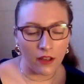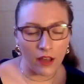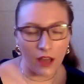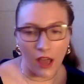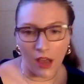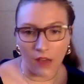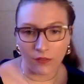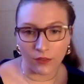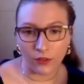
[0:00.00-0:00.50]

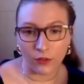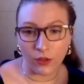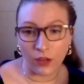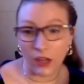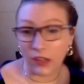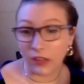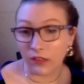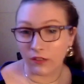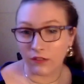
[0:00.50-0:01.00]
have to
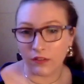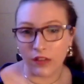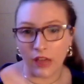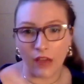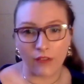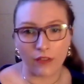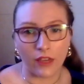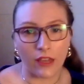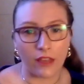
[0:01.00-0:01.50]
kind of
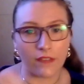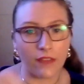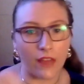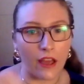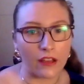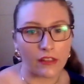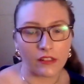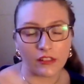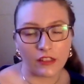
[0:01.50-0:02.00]
navigate
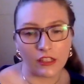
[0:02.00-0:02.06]
that,